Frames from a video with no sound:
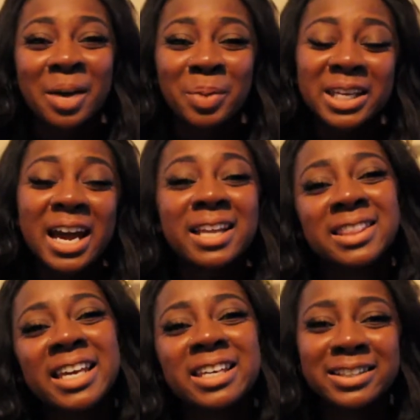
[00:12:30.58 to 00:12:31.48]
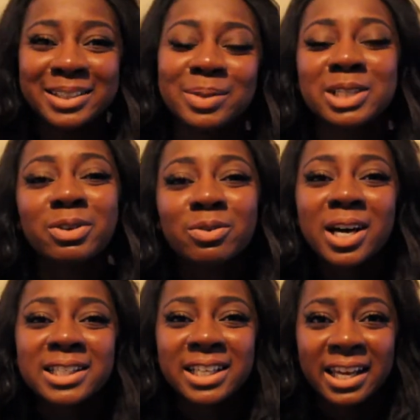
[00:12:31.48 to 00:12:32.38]
but yeah, thank you so much for
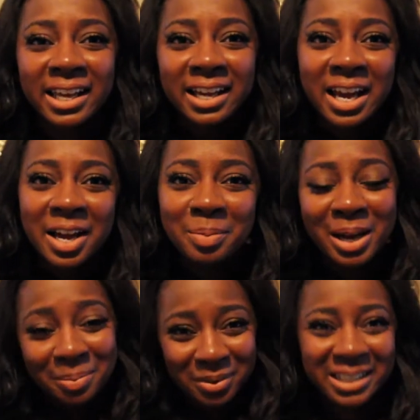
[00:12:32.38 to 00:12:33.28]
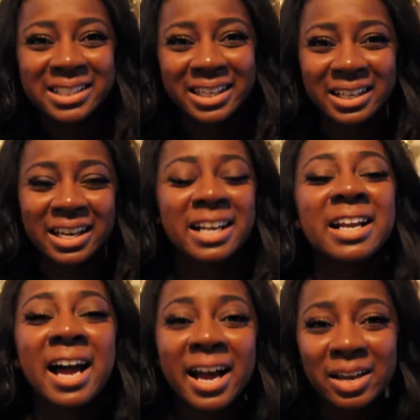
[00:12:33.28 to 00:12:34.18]
watching. I appreciate it,
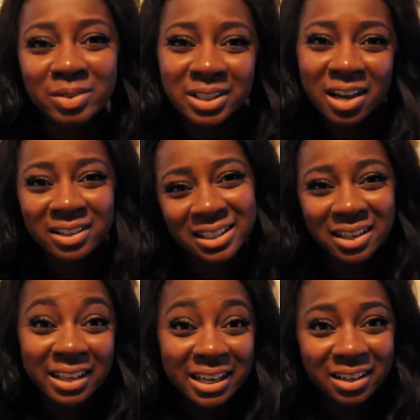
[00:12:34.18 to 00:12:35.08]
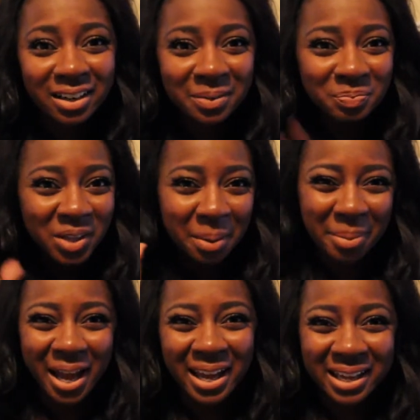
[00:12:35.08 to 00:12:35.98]
and I will talk to y'all later.
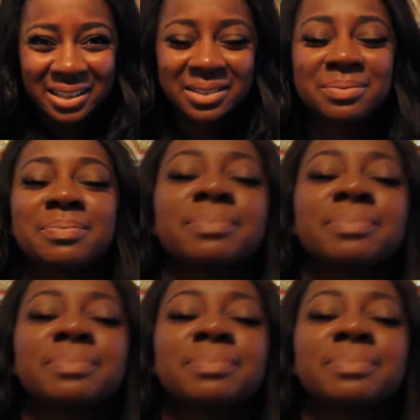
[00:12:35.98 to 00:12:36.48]
Bye.